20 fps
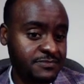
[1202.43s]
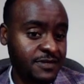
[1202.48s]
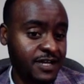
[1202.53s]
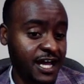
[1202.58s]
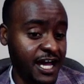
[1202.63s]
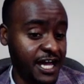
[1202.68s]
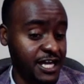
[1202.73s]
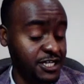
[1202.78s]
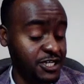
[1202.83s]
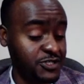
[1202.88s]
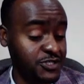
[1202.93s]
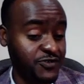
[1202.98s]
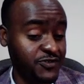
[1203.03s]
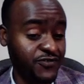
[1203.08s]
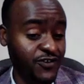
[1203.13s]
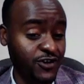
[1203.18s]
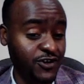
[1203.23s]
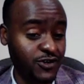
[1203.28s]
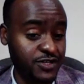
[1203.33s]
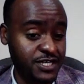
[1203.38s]
I need to
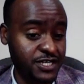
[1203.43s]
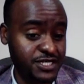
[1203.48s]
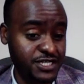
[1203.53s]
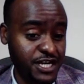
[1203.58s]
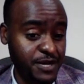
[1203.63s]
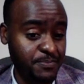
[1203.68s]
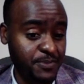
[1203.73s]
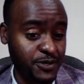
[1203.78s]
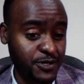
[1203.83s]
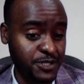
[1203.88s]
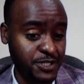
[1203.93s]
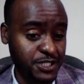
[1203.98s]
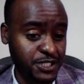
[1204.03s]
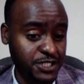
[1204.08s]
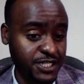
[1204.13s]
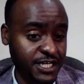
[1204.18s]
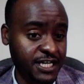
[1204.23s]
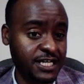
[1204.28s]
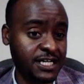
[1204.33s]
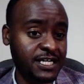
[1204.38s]
follow the same
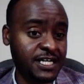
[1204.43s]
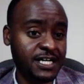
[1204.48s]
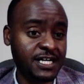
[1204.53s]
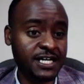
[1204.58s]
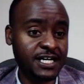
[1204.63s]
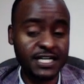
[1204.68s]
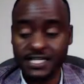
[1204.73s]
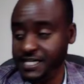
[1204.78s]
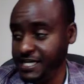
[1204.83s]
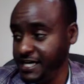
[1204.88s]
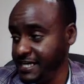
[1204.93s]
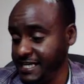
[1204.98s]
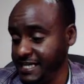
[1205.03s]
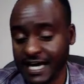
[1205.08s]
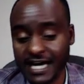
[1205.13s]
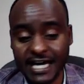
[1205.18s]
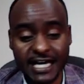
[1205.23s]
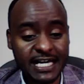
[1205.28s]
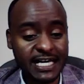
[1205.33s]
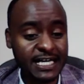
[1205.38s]
procedure.
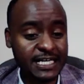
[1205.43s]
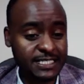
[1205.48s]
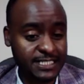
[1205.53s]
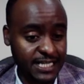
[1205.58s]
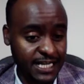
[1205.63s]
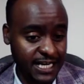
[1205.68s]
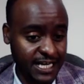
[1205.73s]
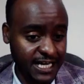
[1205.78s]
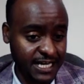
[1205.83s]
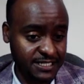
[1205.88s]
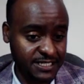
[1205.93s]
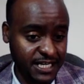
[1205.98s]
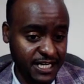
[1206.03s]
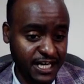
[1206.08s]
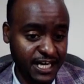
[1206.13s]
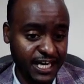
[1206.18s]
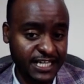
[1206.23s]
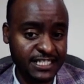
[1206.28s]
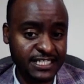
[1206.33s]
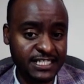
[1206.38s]
Data, select the
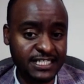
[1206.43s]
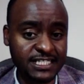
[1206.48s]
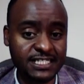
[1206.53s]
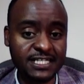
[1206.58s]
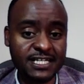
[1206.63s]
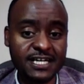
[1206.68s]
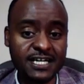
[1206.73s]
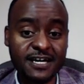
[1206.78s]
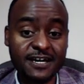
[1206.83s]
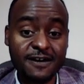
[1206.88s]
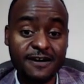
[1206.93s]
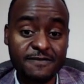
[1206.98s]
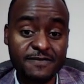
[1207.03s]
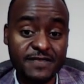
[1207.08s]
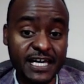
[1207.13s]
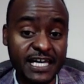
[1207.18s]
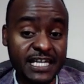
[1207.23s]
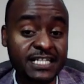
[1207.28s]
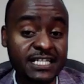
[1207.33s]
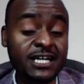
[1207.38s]
cases,
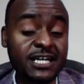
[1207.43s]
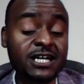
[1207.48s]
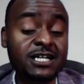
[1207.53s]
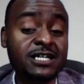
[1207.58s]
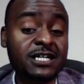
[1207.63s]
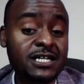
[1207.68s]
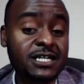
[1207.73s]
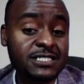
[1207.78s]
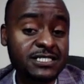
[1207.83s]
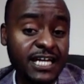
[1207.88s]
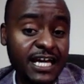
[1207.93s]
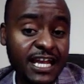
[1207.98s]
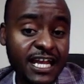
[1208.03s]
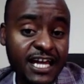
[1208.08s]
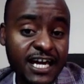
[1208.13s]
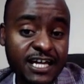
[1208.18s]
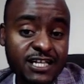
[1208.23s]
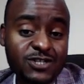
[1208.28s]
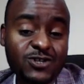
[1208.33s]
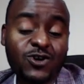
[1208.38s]
then
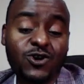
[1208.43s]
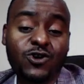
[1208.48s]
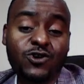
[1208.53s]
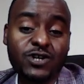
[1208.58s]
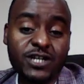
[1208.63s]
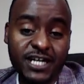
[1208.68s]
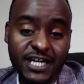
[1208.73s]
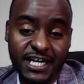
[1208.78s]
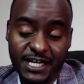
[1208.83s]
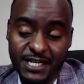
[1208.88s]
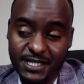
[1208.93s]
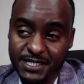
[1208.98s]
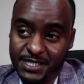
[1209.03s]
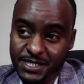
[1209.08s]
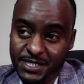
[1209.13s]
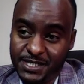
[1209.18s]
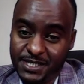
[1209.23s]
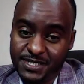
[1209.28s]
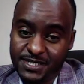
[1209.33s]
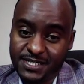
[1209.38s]
select all
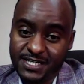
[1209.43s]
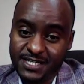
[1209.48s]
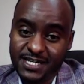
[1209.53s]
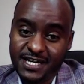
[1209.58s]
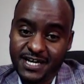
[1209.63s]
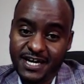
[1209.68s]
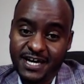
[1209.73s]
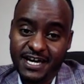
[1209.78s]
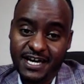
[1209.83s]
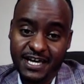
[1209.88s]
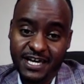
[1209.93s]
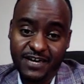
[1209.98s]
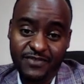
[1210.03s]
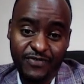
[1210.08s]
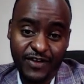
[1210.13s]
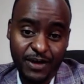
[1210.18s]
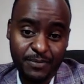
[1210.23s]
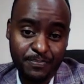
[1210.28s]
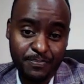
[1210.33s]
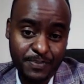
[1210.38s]
cases. If
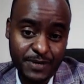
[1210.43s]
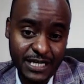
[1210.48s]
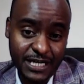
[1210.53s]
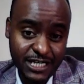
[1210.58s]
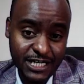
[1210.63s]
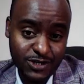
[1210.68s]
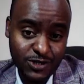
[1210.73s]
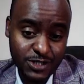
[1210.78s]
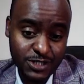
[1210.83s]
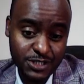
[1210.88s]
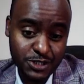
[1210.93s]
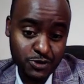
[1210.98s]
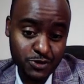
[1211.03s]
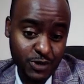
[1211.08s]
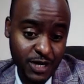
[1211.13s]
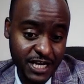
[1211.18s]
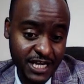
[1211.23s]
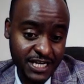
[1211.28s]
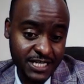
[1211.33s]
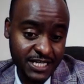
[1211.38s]
I click on this
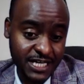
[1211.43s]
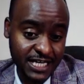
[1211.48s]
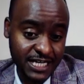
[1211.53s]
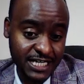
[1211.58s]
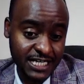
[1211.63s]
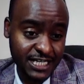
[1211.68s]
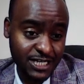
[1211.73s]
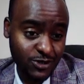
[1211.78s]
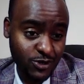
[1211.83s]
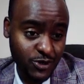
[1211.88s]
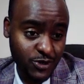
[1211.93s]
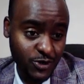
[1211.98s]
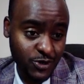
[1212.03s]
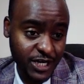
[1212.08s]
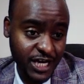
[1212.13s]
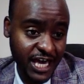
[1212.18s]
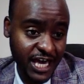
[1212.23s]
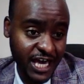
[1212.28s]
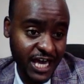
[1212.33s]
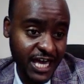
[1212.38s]
one and then click on
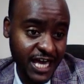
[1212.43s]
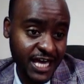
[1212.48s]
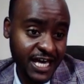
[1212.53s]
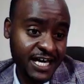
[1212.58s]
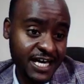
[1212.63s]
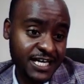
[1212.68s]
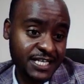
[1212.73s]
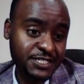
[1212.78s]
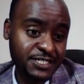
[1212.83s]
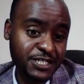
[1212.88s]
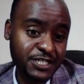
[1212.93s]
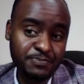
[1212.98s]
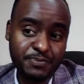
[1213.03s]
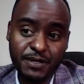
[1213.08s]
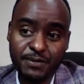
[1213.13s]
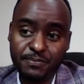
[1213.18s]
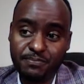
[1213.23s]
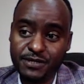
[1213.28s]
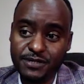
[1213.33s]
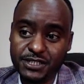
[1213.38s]
OK, these
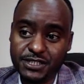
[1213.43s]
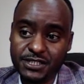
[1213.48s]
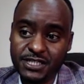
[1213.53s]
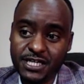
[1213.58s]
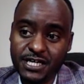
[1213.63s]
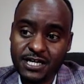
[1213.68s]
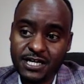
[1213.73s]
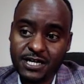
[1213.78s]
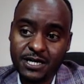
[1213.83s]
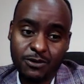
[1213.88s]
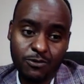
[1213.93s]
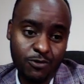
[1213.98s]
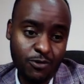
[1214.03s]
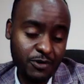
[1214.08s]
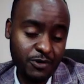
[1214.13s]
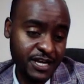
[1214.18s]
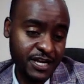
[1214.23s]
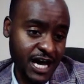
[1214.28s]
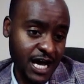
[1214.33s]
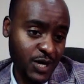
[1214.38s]
people's
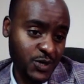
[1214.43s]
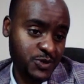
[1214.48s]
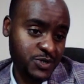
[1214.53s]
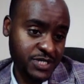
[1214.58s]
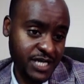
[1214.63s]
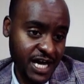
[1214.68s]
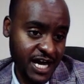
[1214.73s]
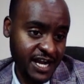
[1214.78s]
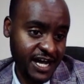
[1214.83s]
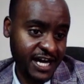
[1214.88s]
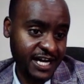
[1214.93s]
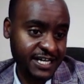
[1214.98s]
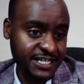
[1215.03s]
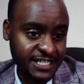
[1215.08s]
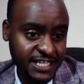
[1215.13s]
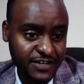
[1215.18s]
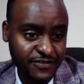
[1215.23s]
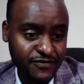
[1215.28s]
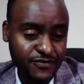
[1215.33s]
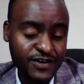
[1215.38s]
now they are
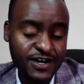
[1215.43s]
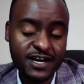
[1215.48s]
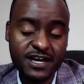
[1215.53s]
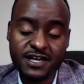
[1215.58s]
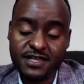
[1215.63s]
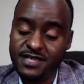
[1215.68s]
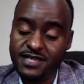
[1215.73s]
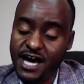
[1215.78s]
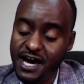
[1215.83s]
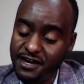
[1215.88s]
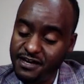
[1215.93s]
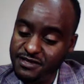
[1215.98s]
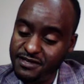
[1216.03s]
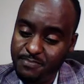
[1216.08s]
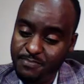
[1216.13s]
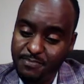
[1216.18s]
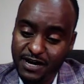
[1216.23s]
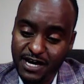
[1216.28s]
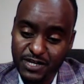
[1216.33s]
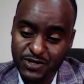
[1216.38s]
active, they are in the
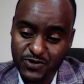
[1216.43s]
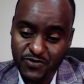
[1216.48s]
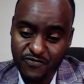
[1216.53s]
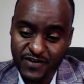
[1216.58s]
part of